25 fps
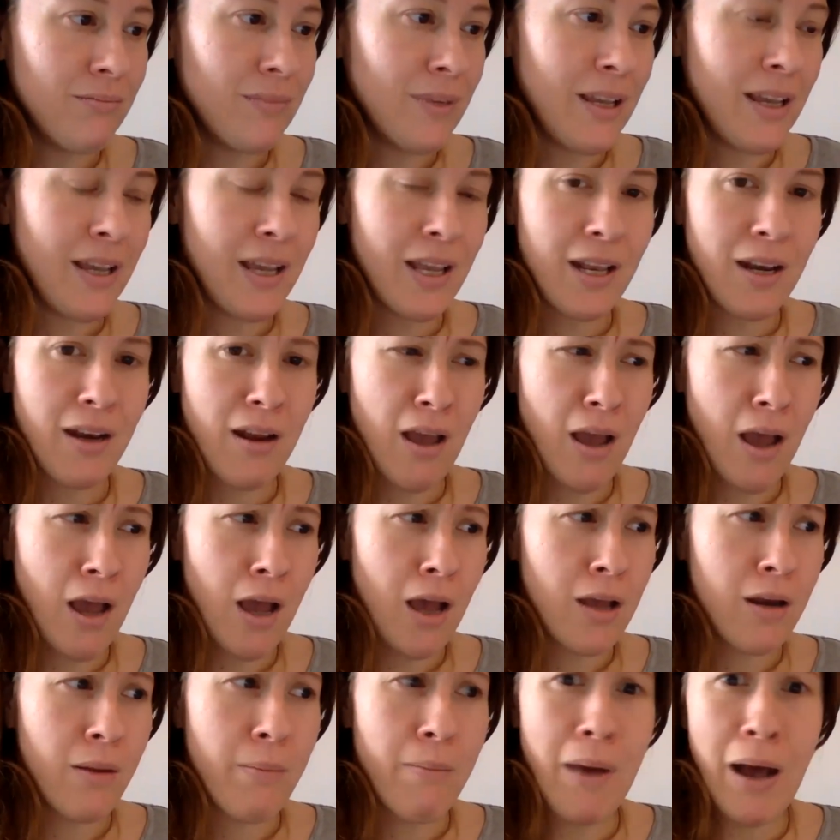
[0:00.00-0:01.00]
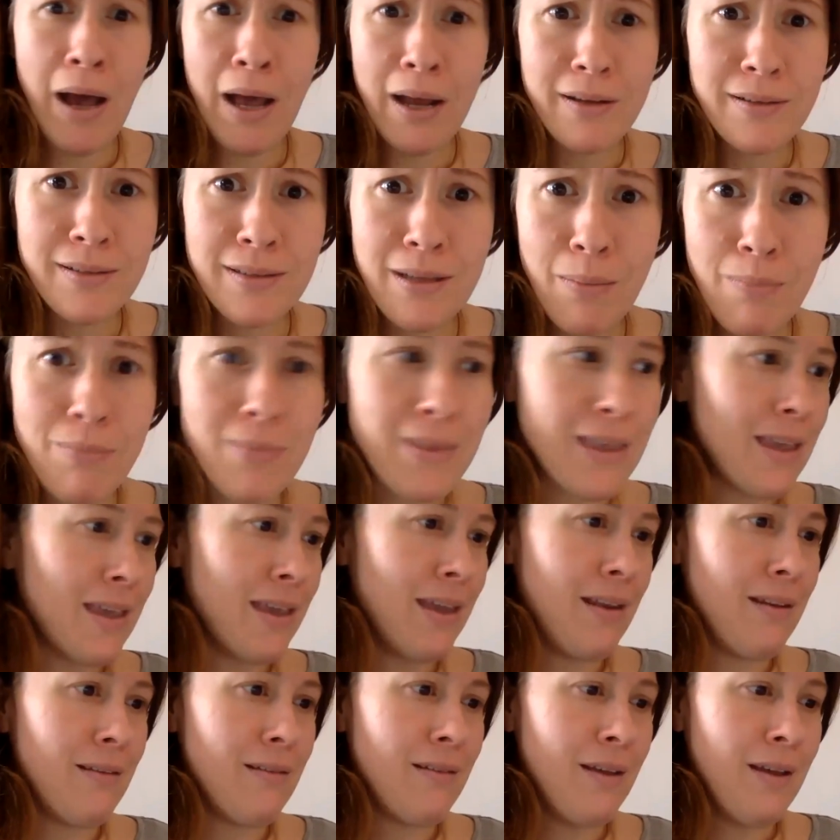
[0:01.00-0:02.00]
and automata something
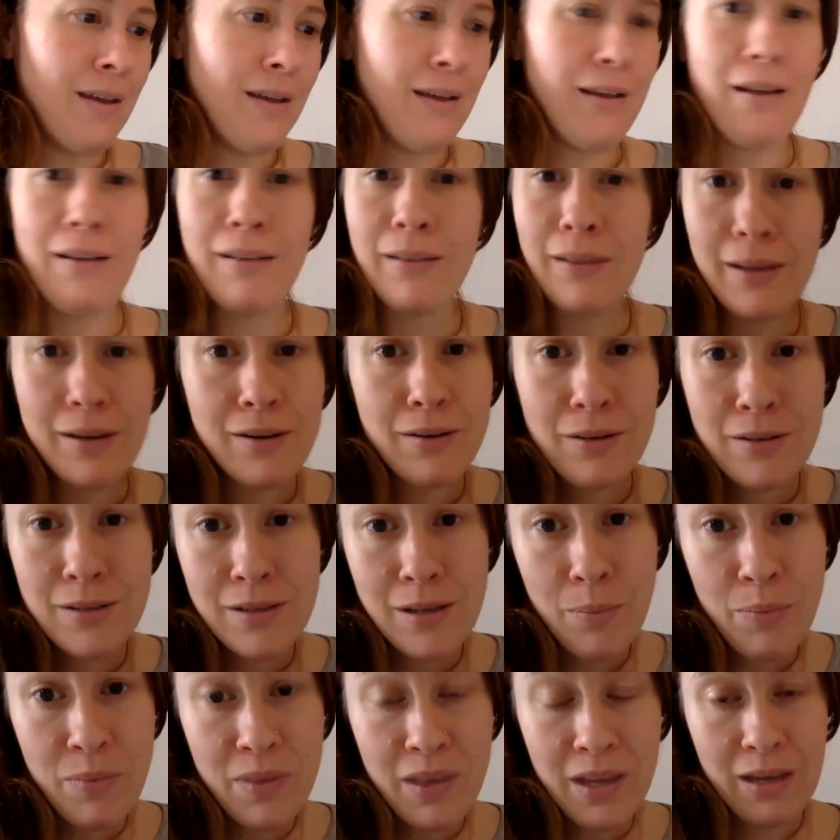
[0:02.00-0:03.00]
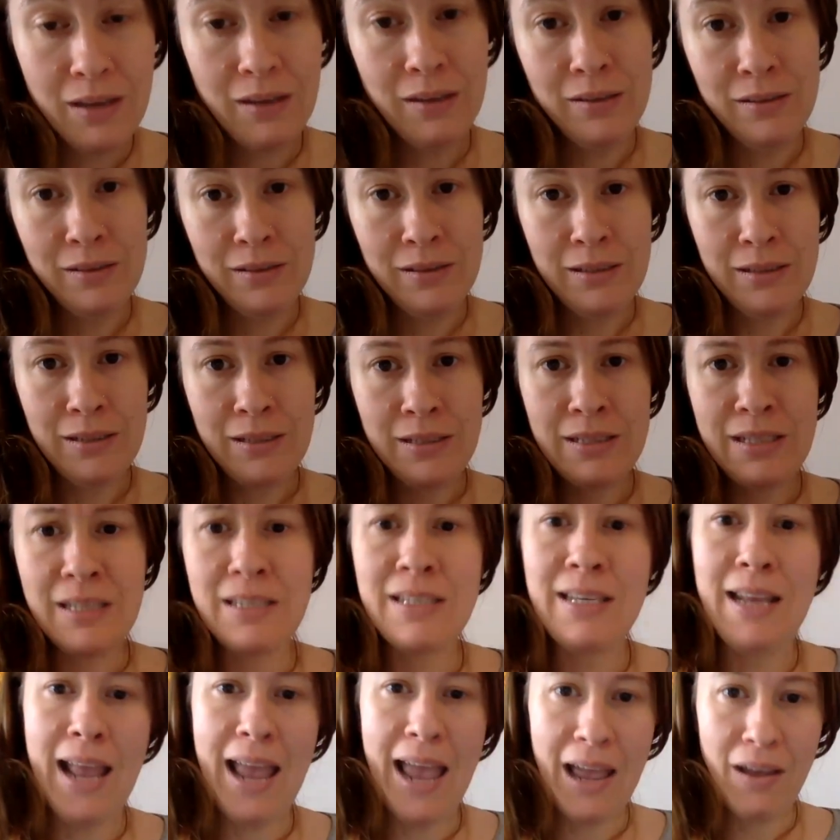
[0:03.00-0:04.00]
and a litter something? Does
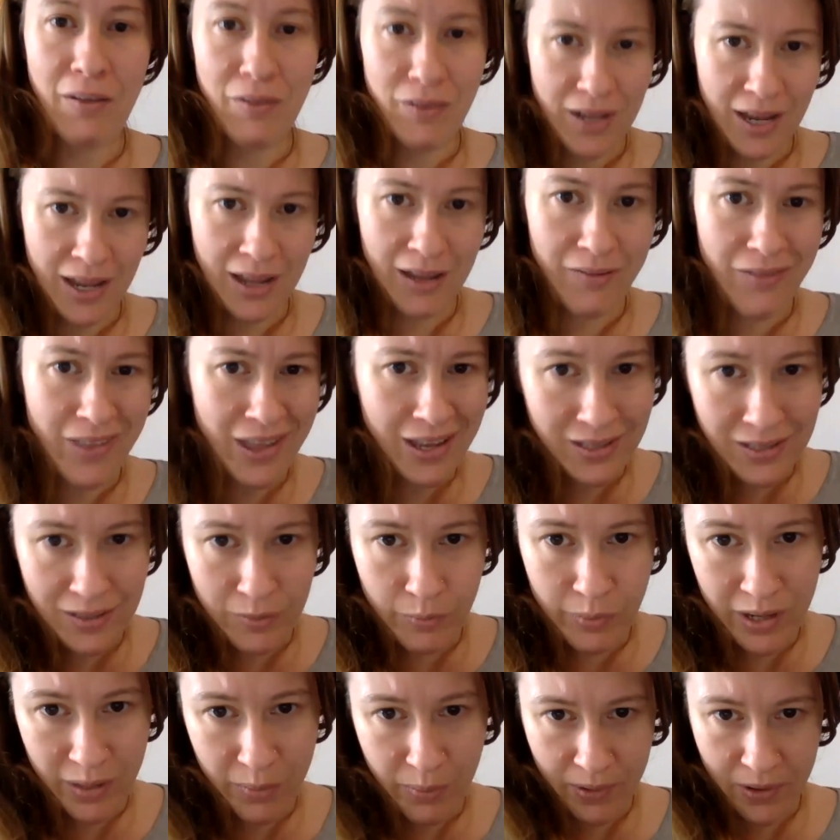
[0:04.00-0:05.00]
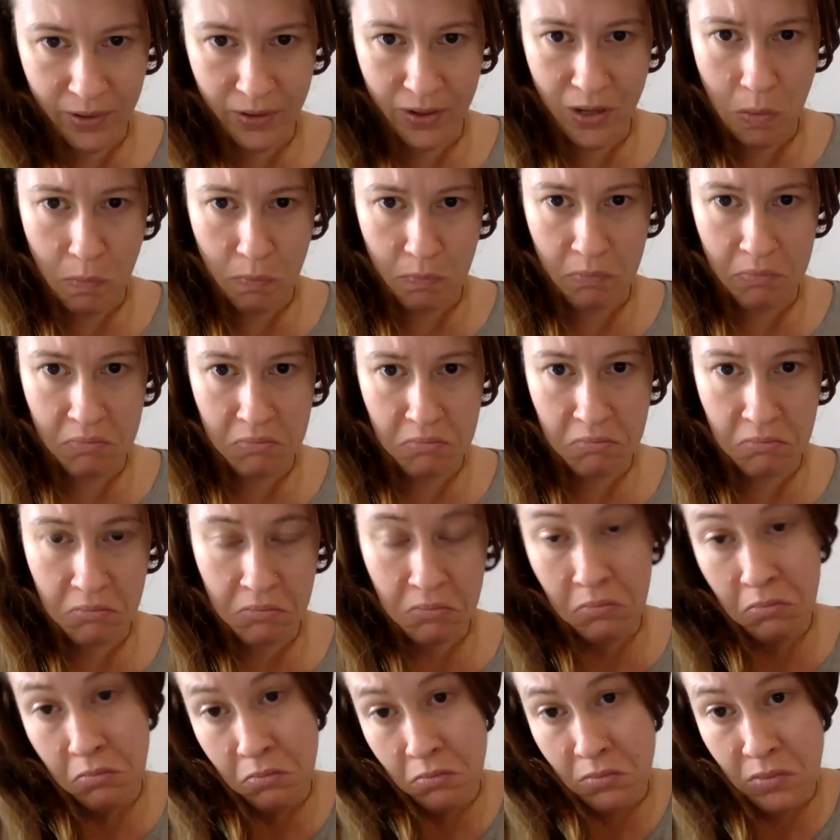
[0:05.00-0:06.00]
it have to have that to be a poem?
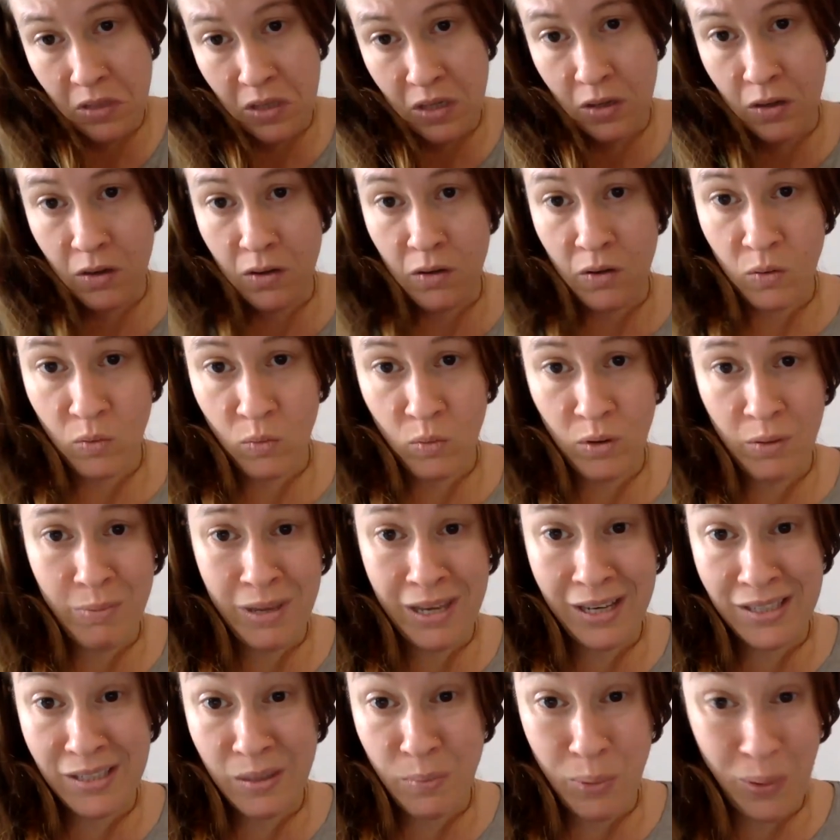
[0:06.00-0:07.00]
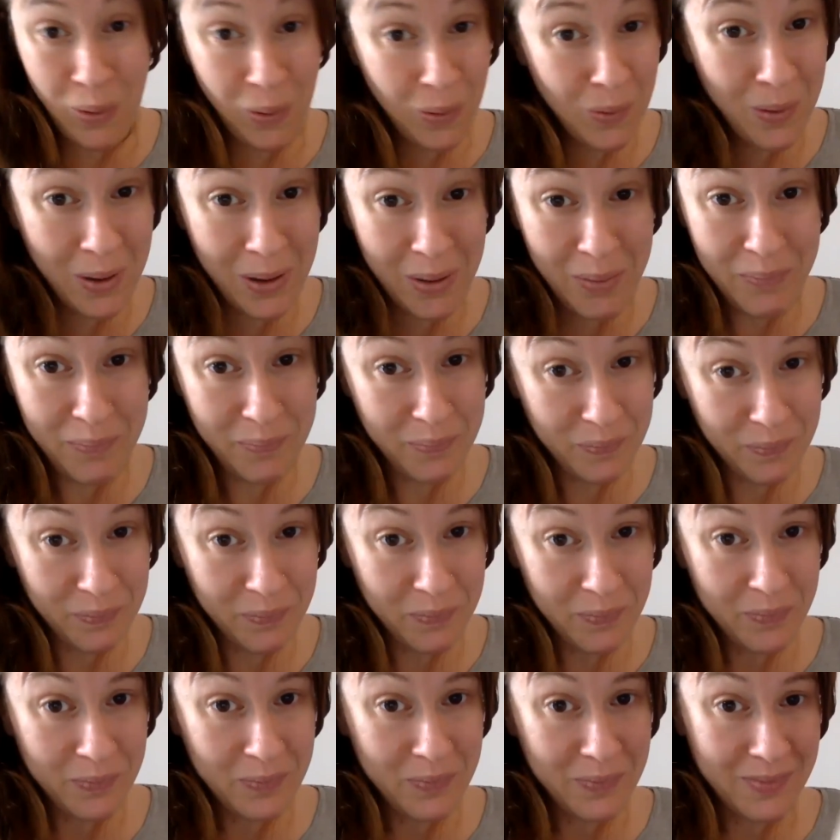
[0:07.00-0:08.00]
What makes a poem?
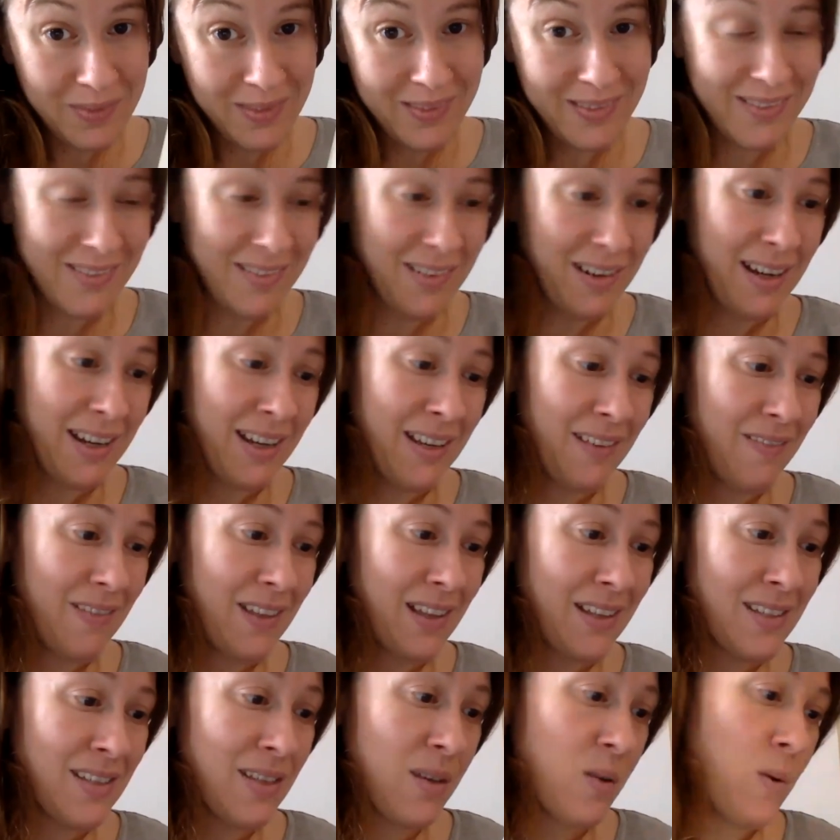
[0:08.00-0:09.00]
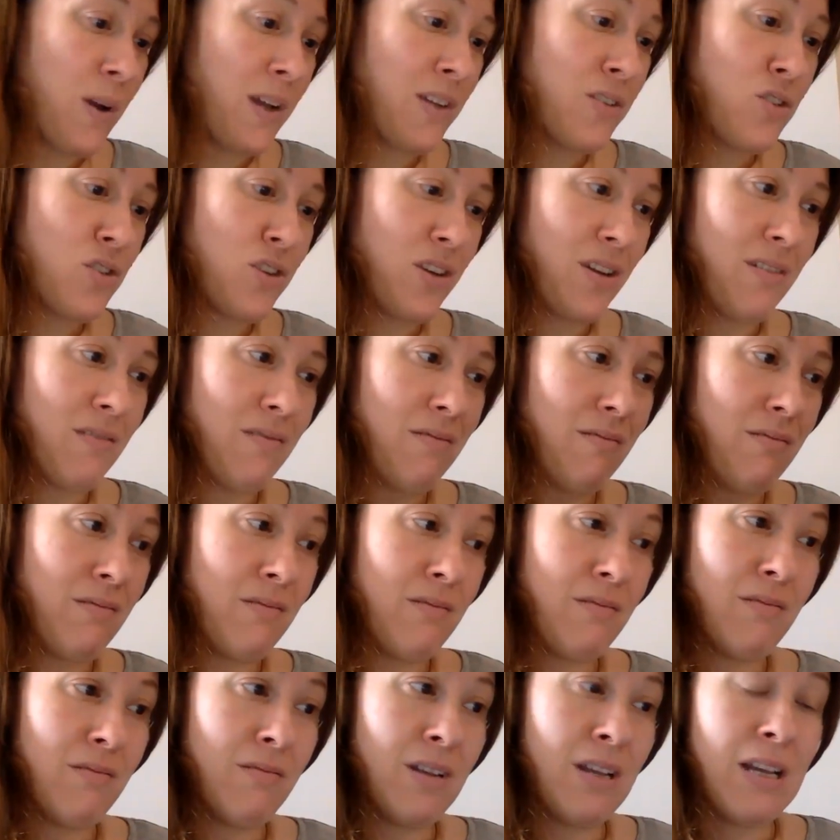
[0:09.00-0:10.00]
Right? That's the question.
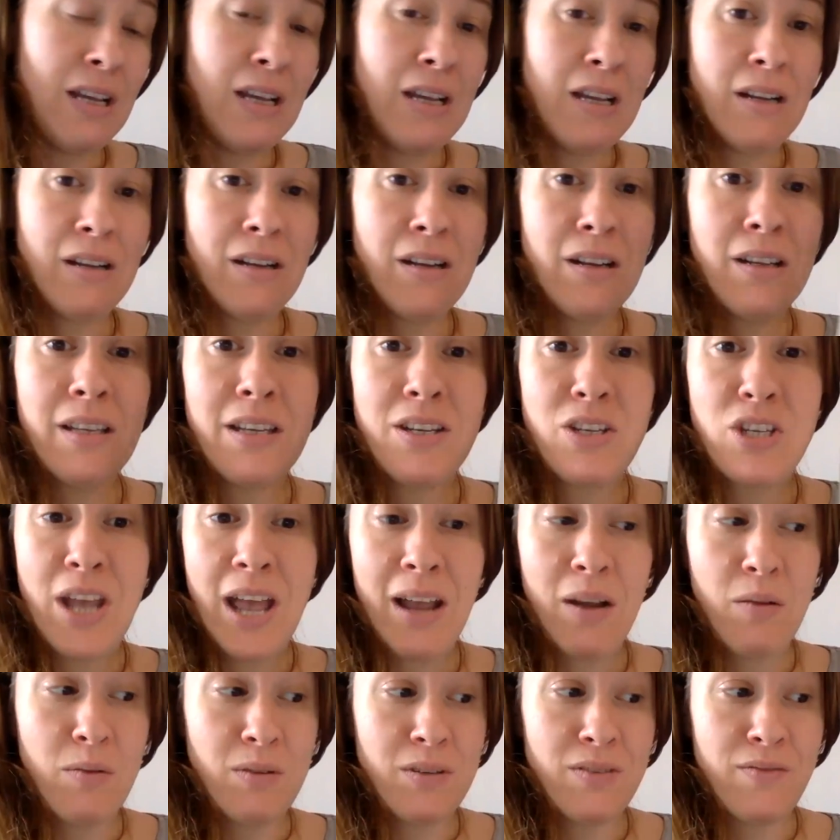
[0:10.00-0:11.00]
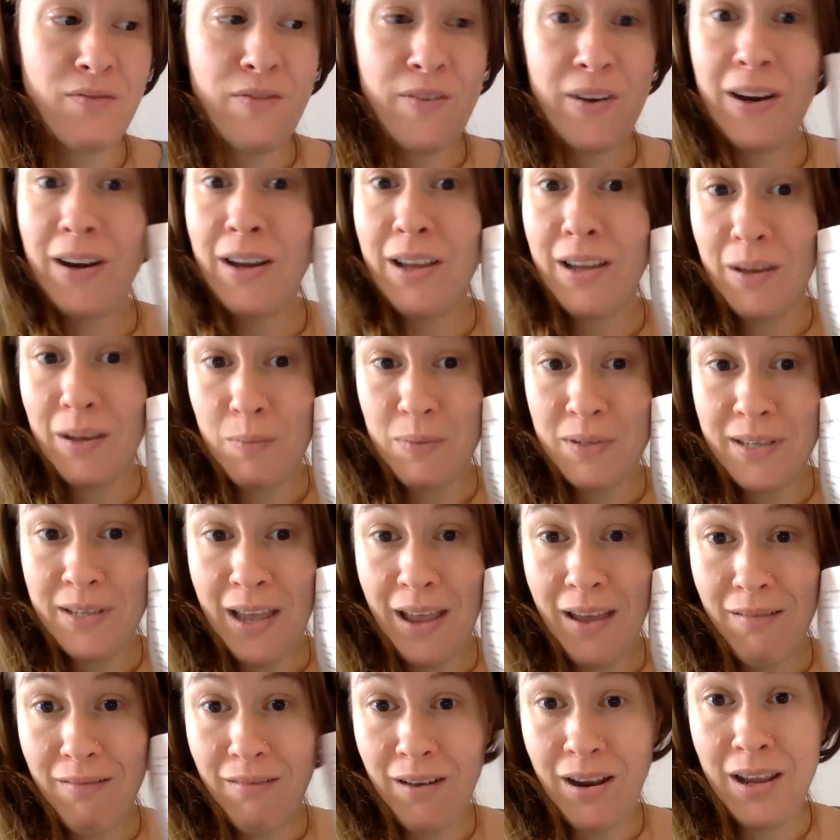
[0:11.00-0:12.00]
Clearly, Jack was very
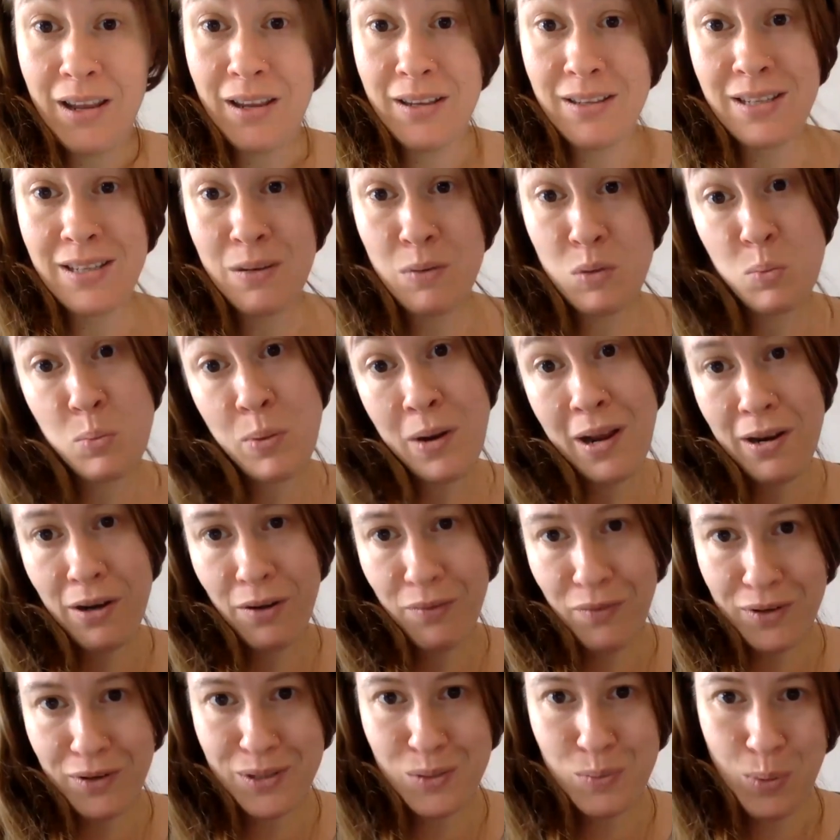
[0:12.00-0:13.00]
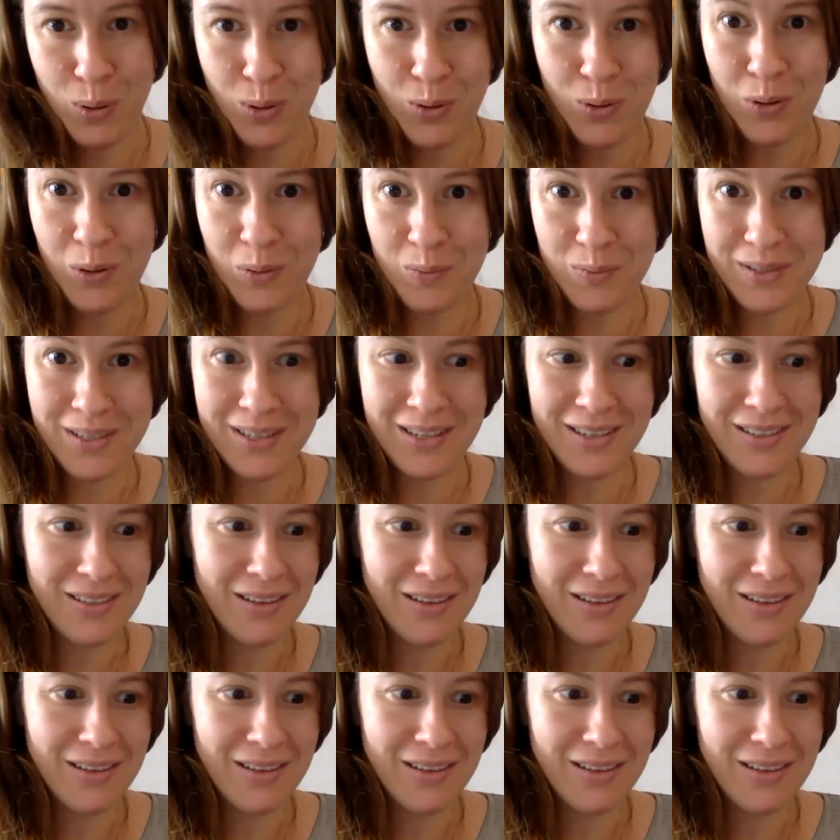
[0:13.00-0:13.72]
upset, right? Because he was proud of his poems and his